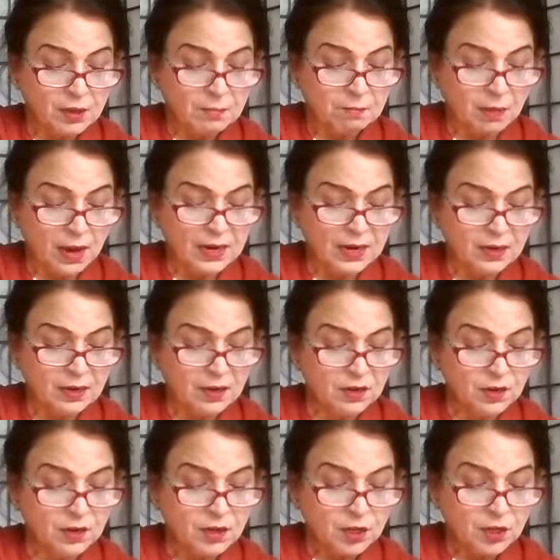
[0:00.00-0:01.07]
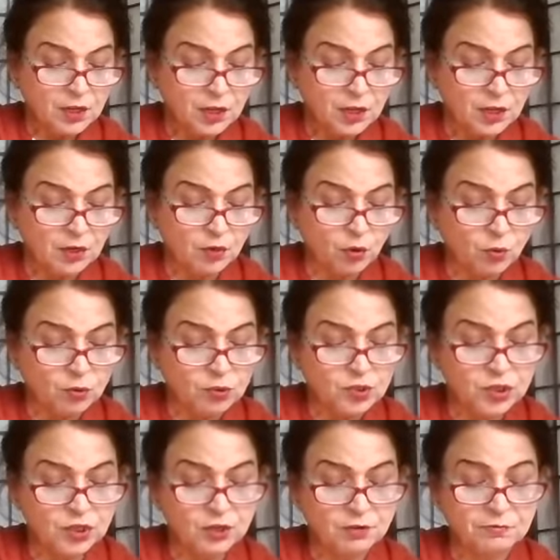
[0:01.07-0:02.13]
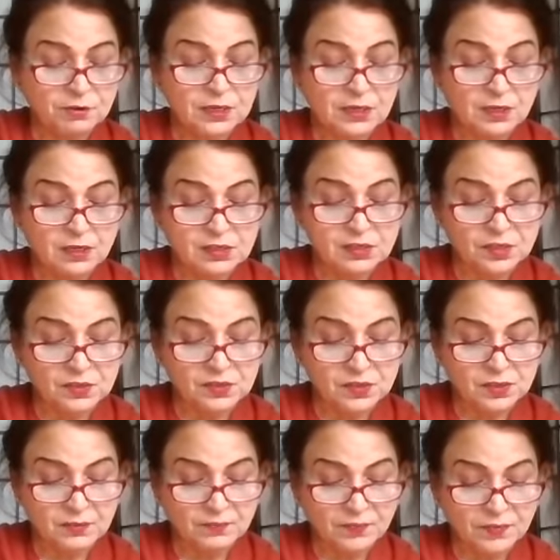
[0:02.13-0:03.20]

mired in orgy of indulgence